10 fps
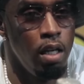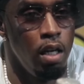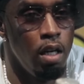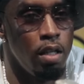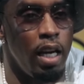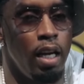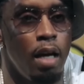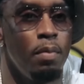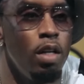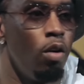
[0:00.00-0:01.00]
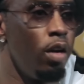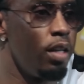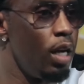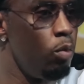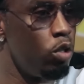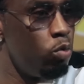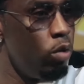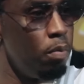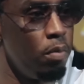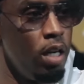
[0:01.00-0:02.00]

Mm -hmm. They let me know that they was with